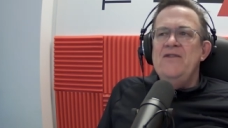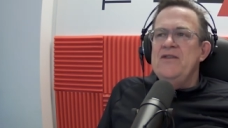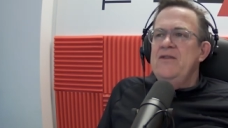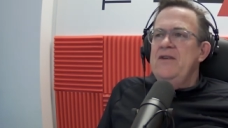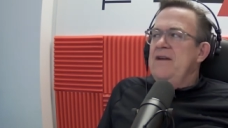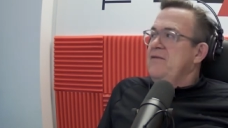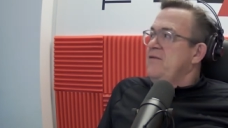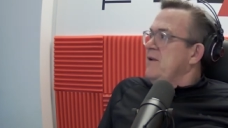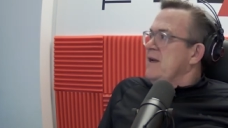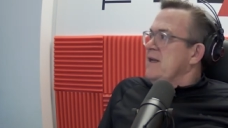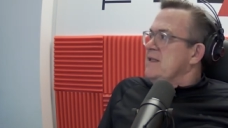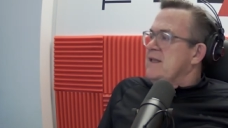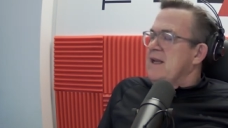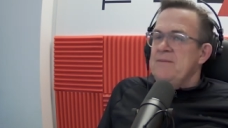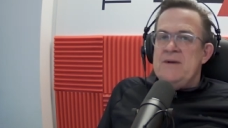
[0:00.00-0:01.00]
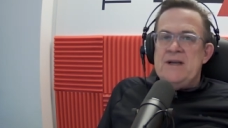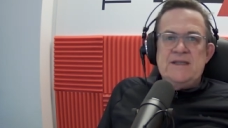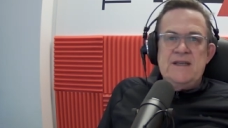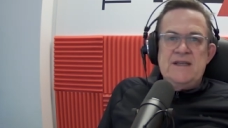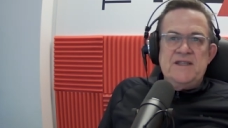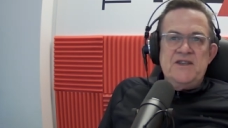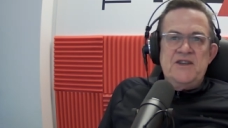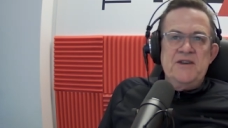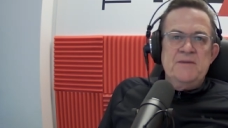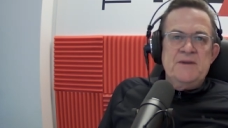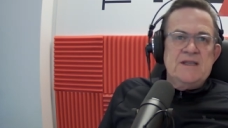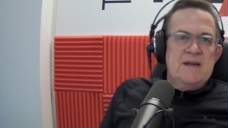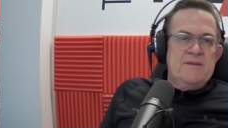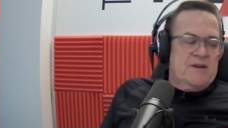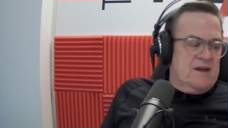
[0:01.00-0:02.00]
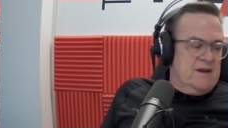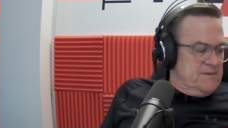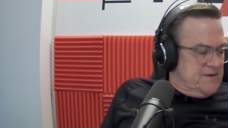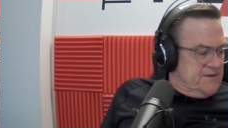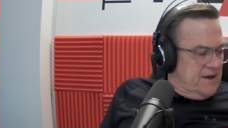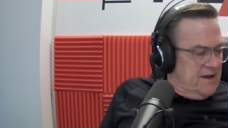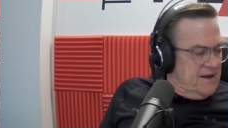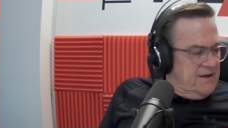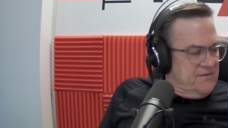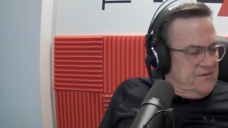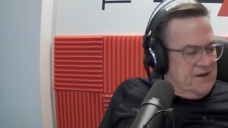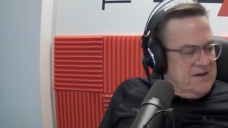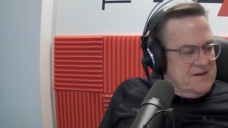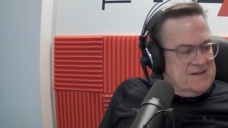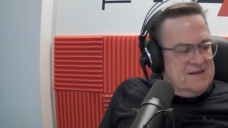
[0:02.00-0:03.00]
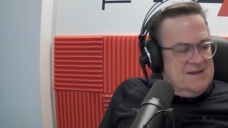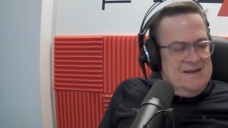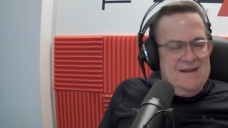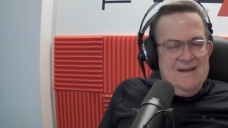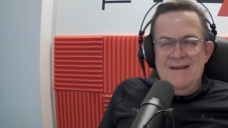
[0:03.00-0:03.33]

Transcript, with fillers: you do have to understand my sense of humour sometimes, uh, folks